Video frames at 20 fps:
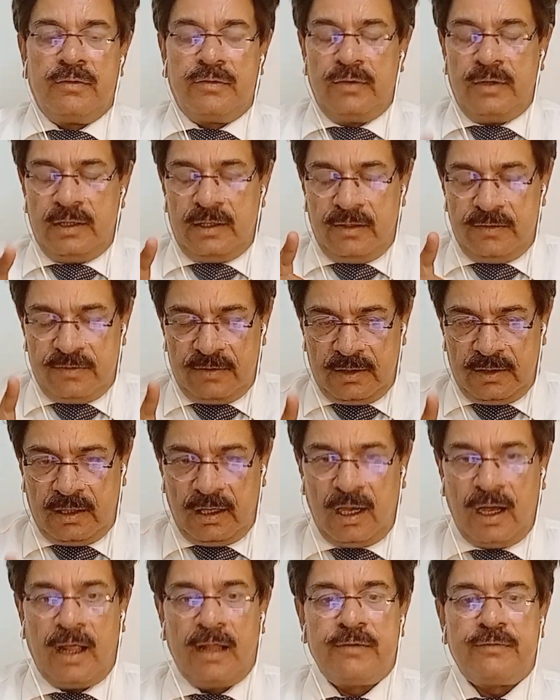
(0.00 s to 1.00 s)
so it is a
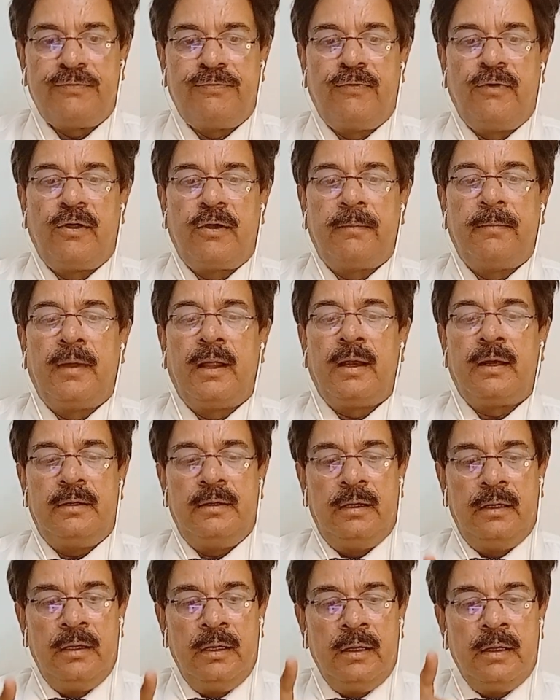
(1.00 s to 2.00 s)
glass former.